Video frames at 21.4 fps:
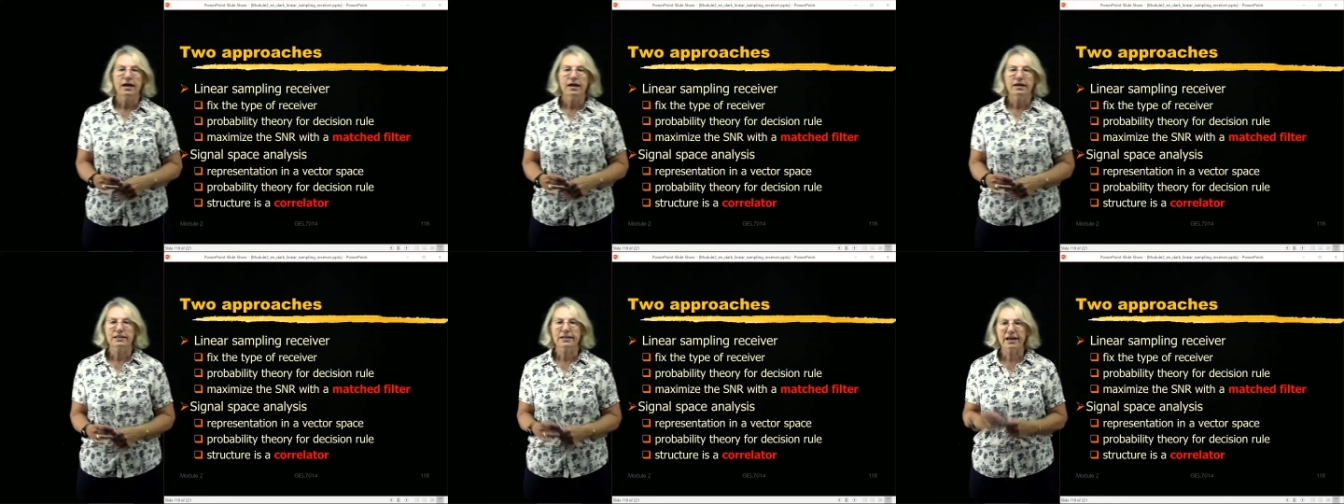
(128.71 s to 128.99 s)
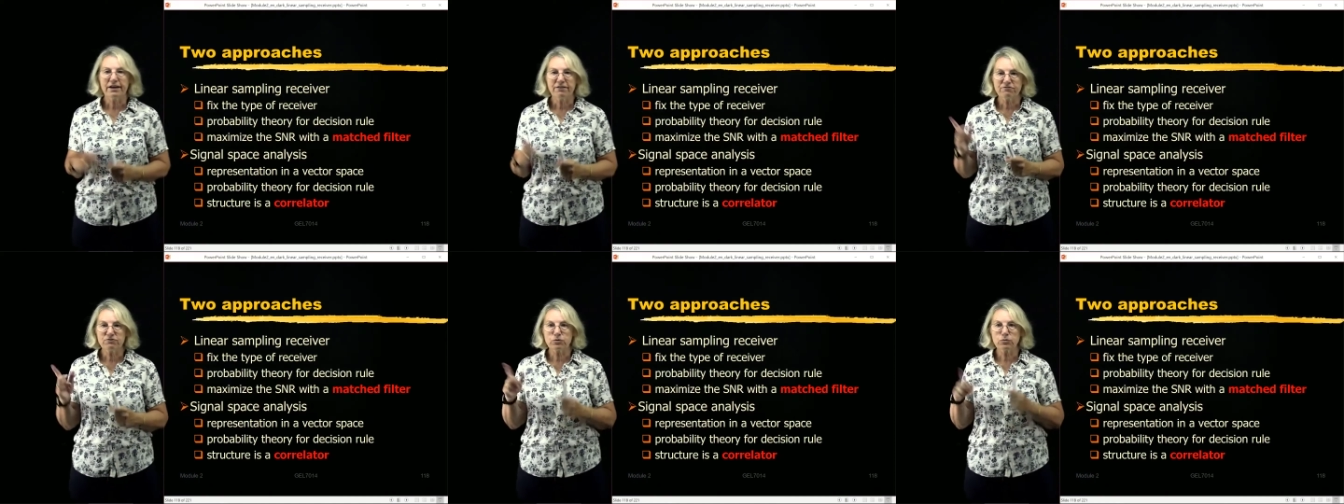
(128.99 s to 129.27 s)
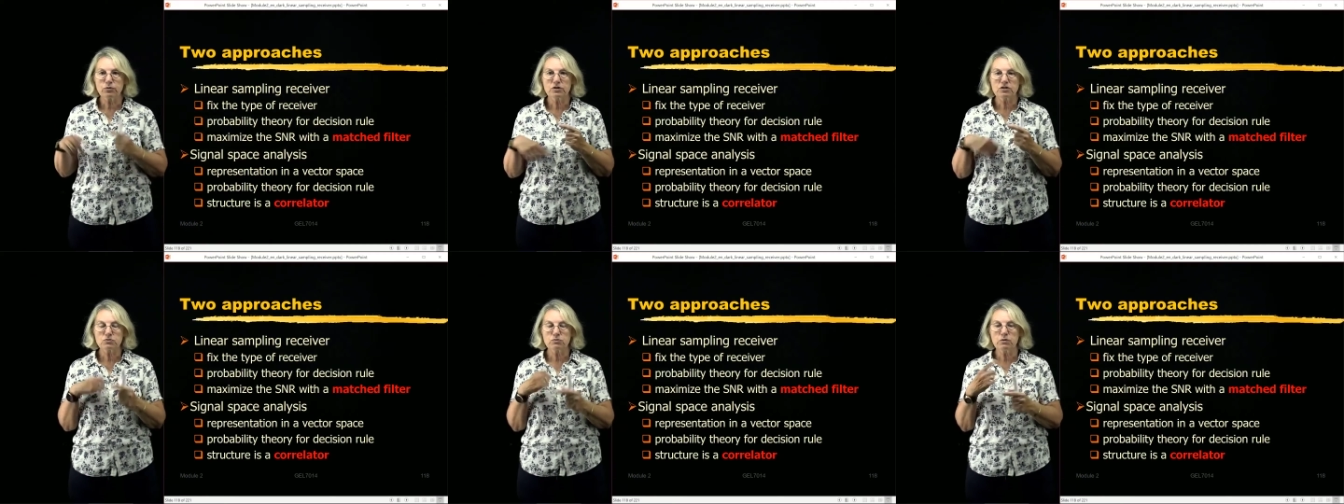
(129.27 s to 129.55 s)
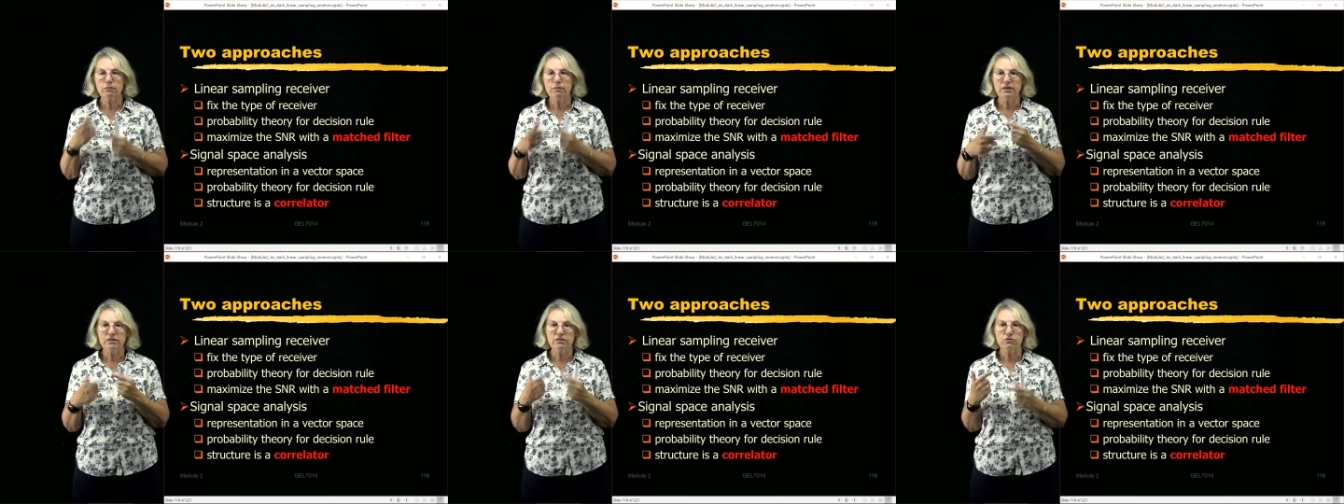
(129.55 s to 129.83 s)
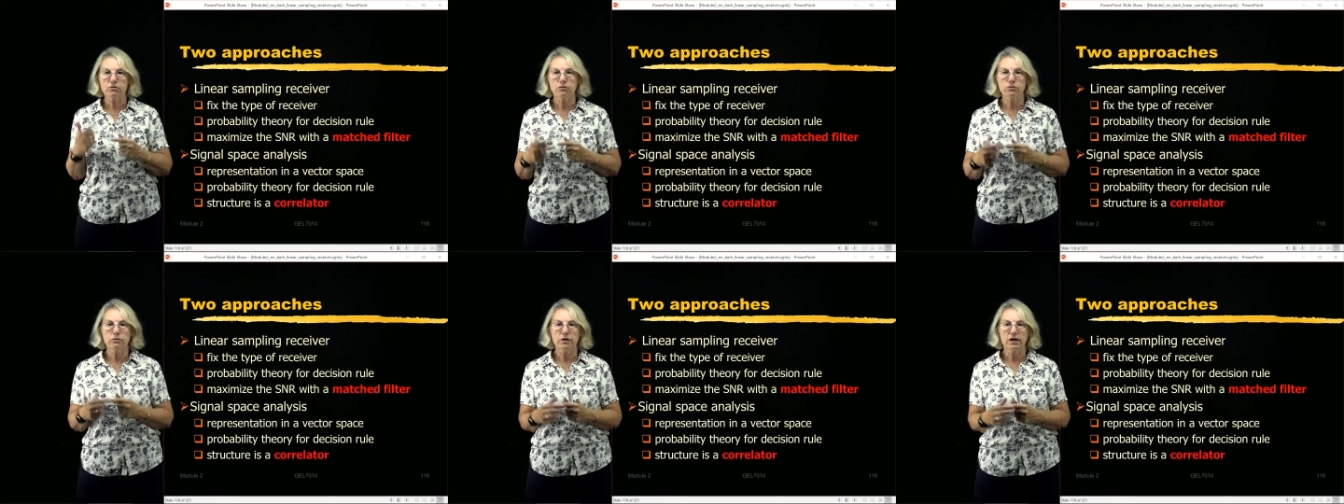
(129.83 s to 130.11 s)
Afterwards, we went
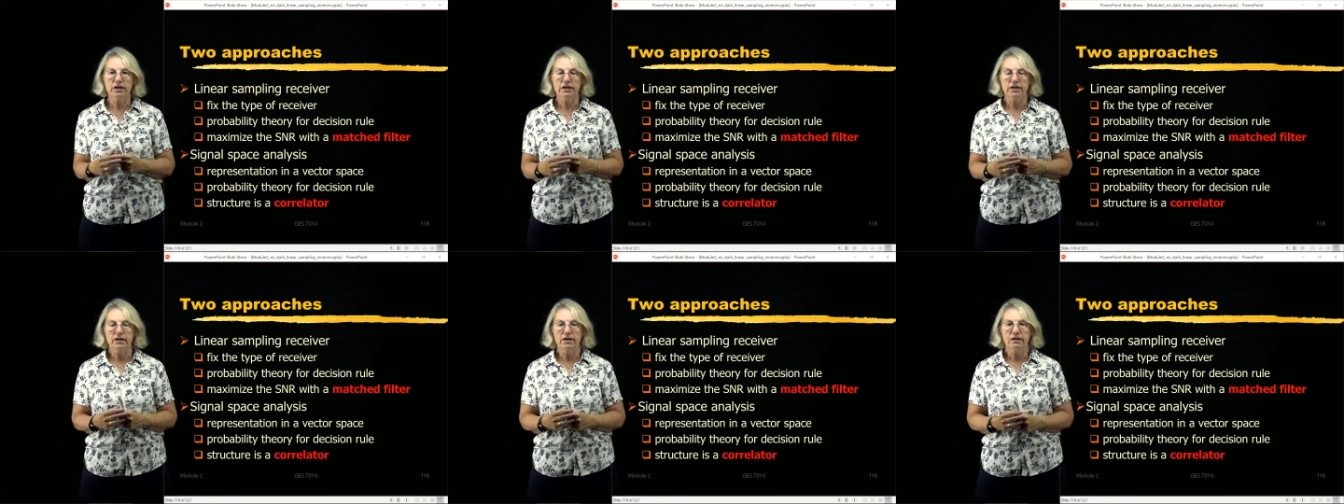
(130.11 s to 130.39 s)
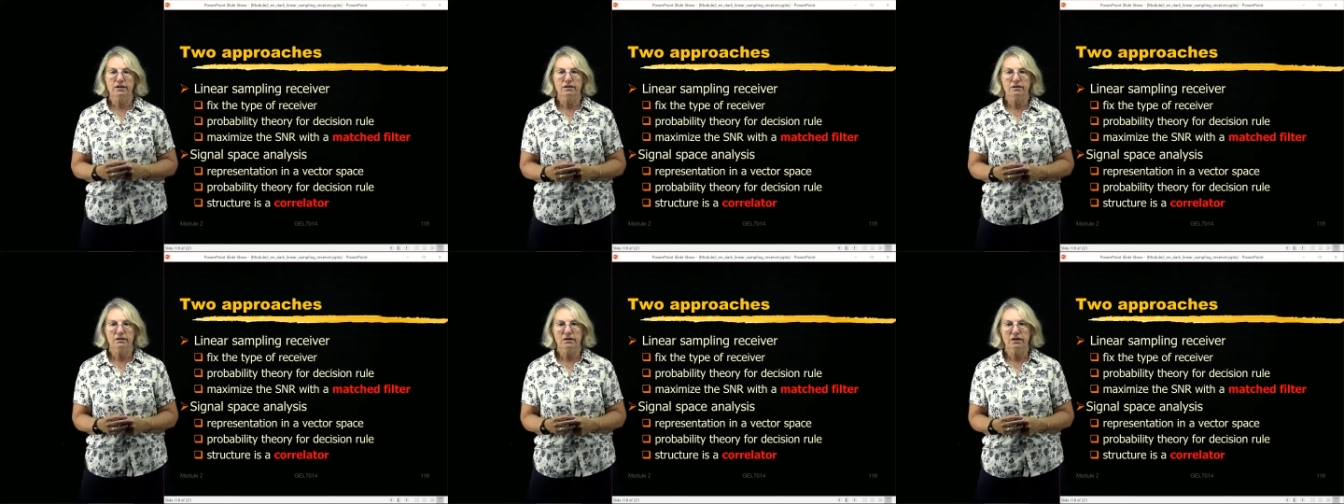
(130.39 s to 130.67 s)
through a